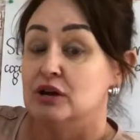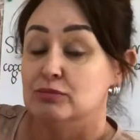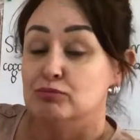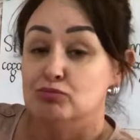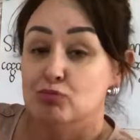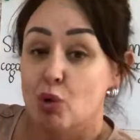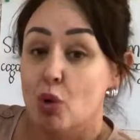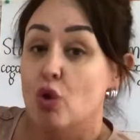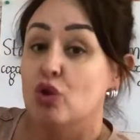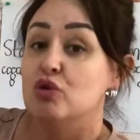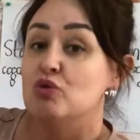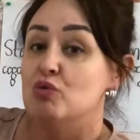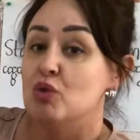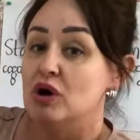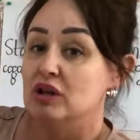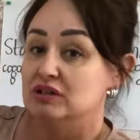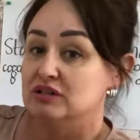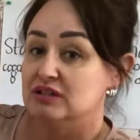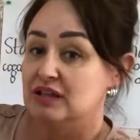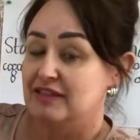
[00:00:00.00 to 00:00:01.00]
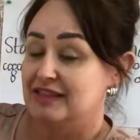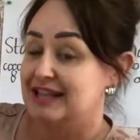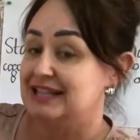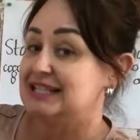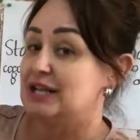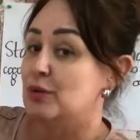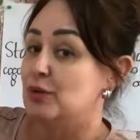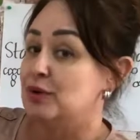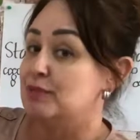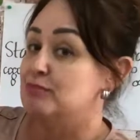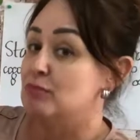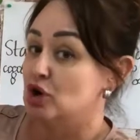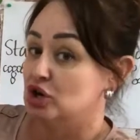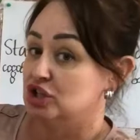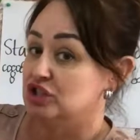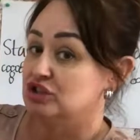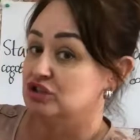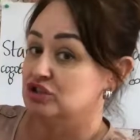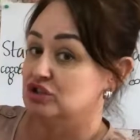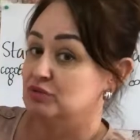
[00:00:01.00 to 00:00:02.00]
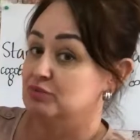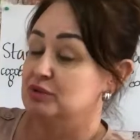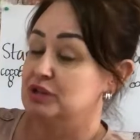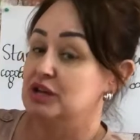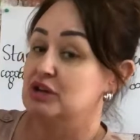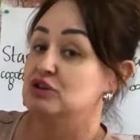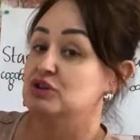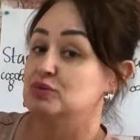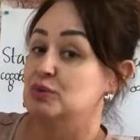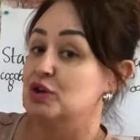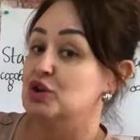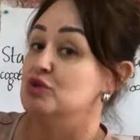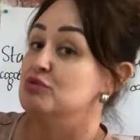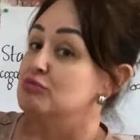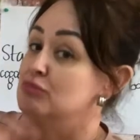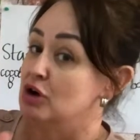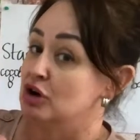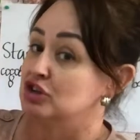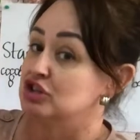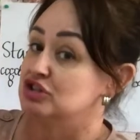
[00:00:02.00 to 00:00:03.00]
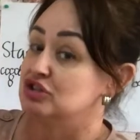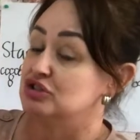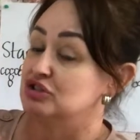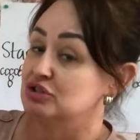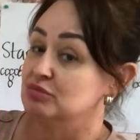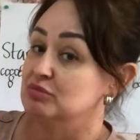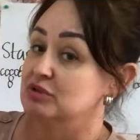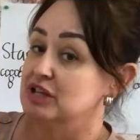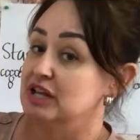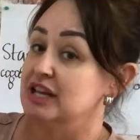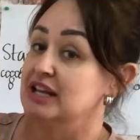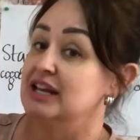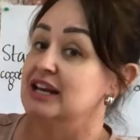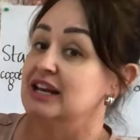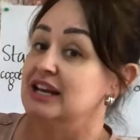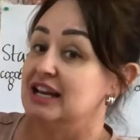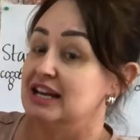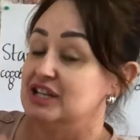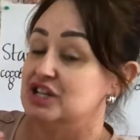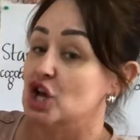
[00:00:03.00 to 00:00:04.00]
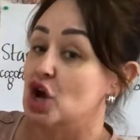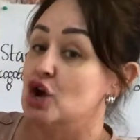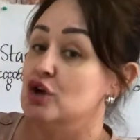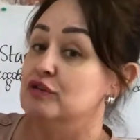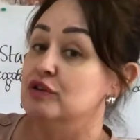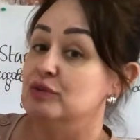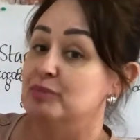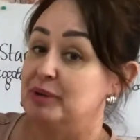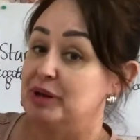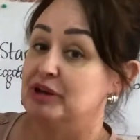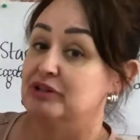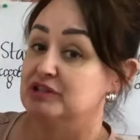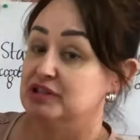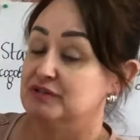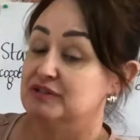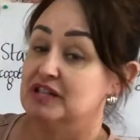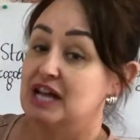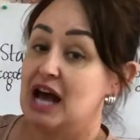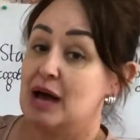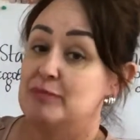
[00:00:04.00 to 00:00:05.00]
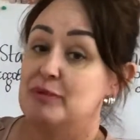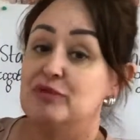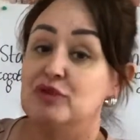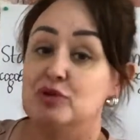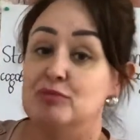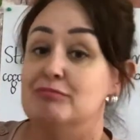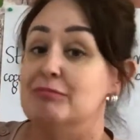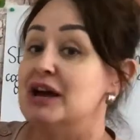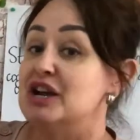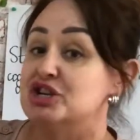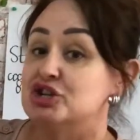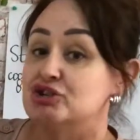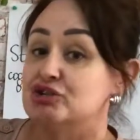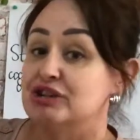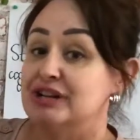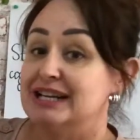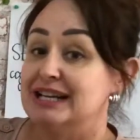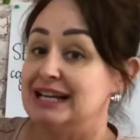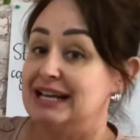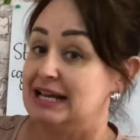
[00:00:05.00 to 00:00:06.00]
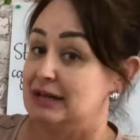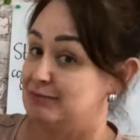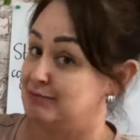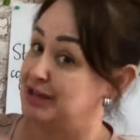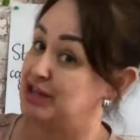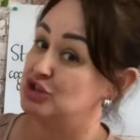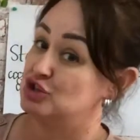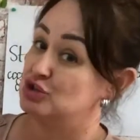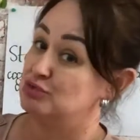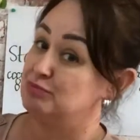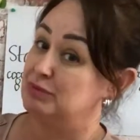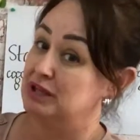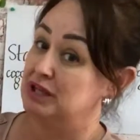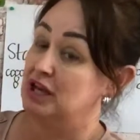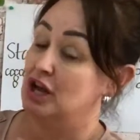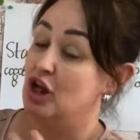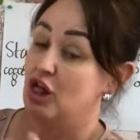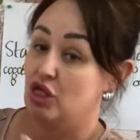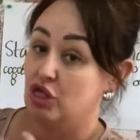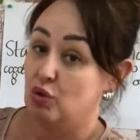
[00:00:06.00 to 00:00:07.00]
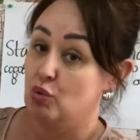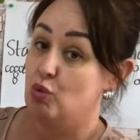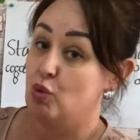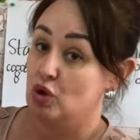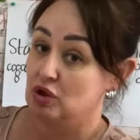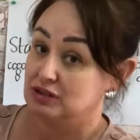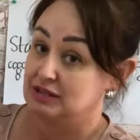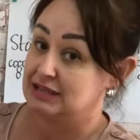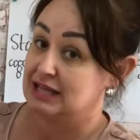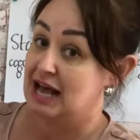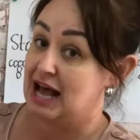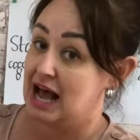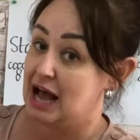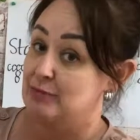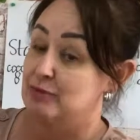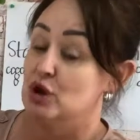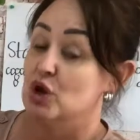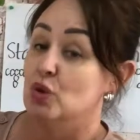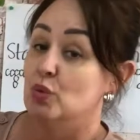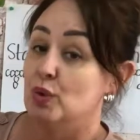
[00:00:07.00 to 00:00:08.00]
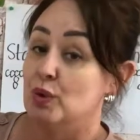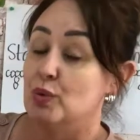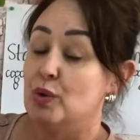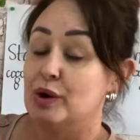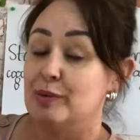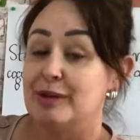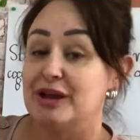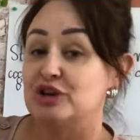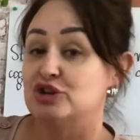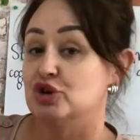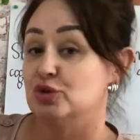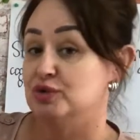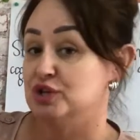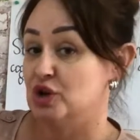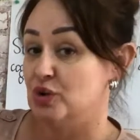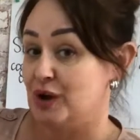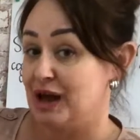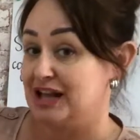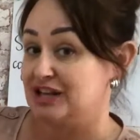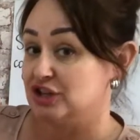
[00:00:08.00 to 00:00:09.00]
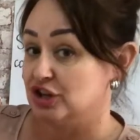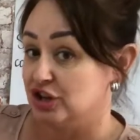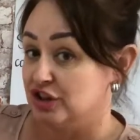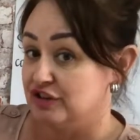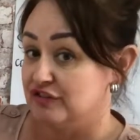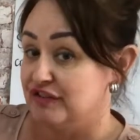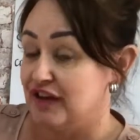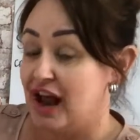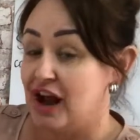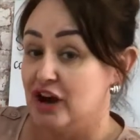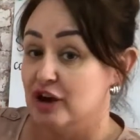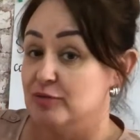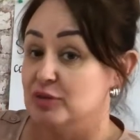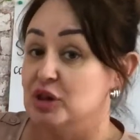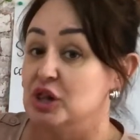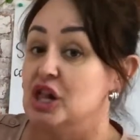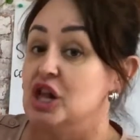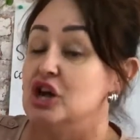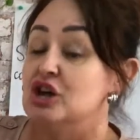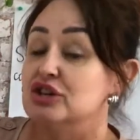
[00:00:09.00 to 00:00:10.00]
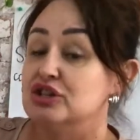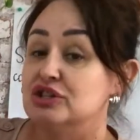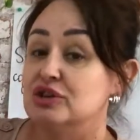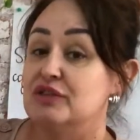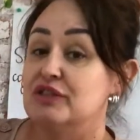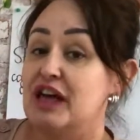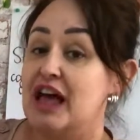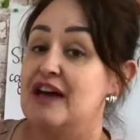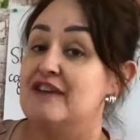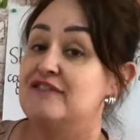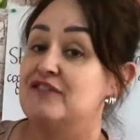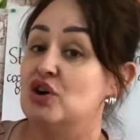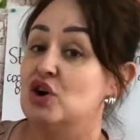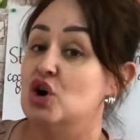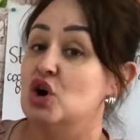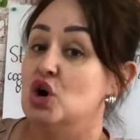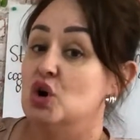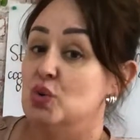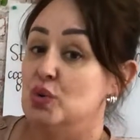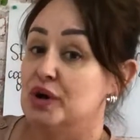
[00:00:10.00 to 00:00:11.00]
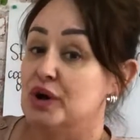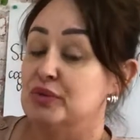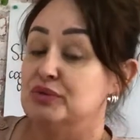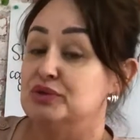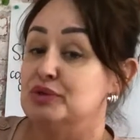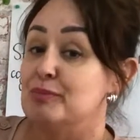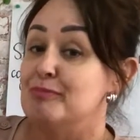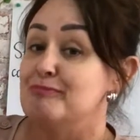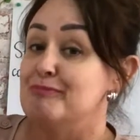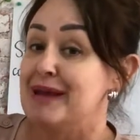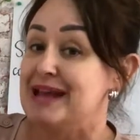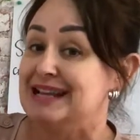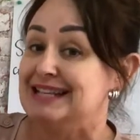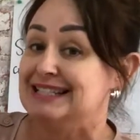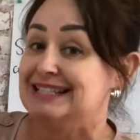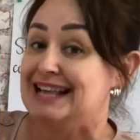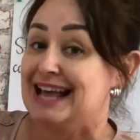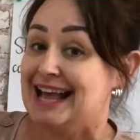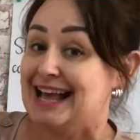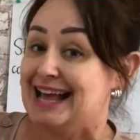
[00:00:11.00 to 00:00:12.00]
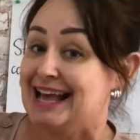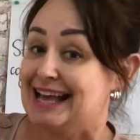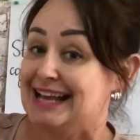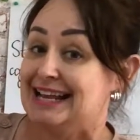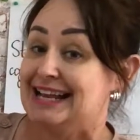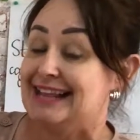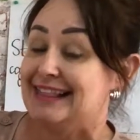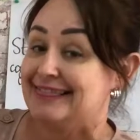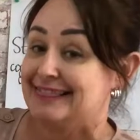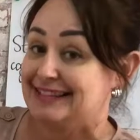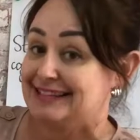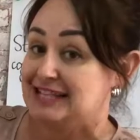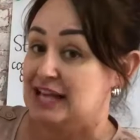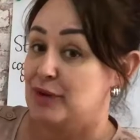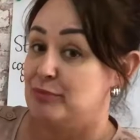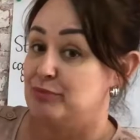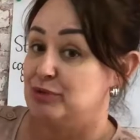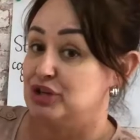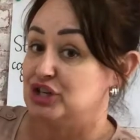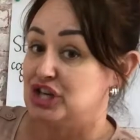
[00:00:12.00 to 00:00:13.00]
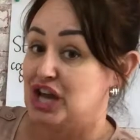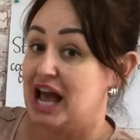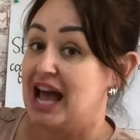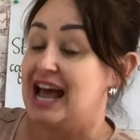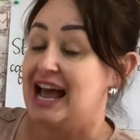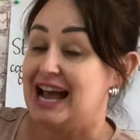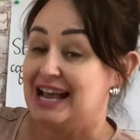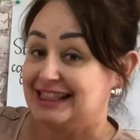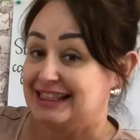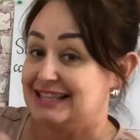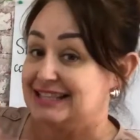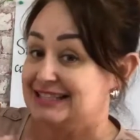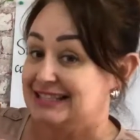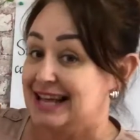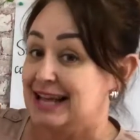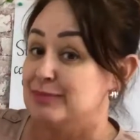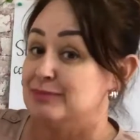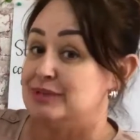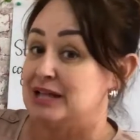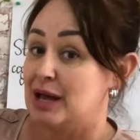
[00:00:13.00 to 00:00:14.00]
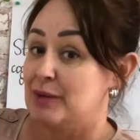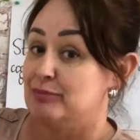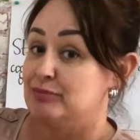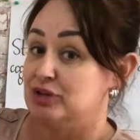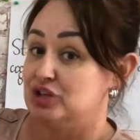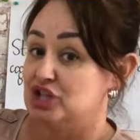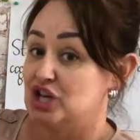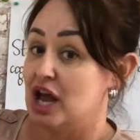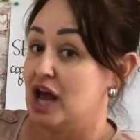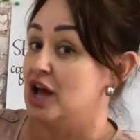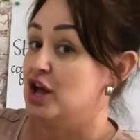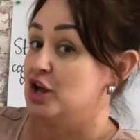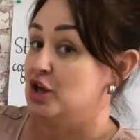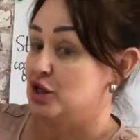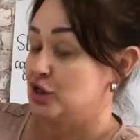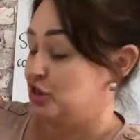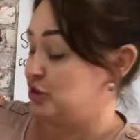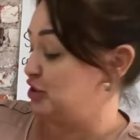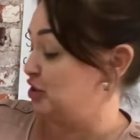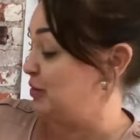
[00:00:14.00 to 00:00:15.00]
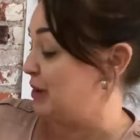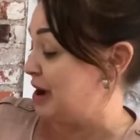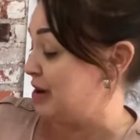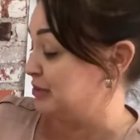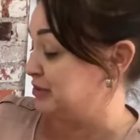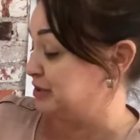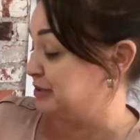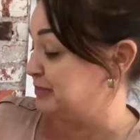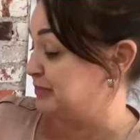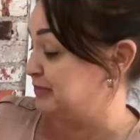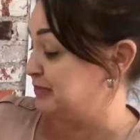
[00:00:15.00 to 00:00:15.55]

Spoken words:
more than once. That's how we monitor something, because when you monitor something, it's over a period of time. If you're measuring it, it might just be the one time. We want to make sure we don't add another variable, so therefore we're going to maintain the temperature at the same temperature throughout.